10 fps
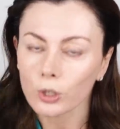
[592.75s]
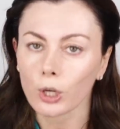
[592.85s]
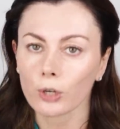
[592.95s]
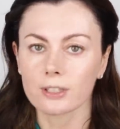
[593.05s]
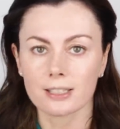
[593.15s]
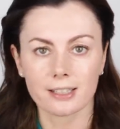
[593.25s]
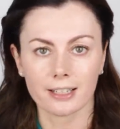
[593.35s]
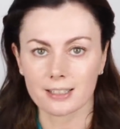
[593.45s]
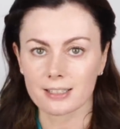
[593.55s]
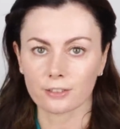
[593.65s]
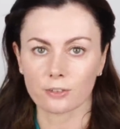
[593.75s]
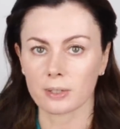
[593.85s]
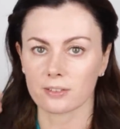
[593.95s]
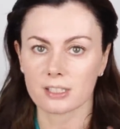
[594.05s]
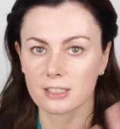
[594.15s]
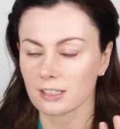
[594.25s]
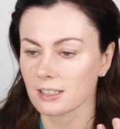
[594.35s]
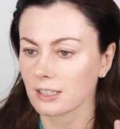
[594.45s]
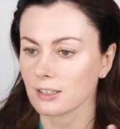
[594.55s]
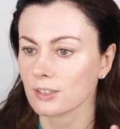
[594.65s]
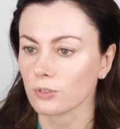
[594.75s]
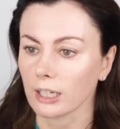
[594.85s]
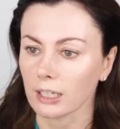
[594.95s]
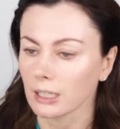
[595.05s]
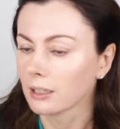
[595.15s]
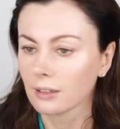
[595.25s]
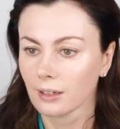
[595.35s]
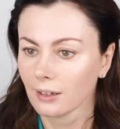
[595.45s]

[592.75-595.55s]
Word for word: current status of a bit of tinted sunscreen,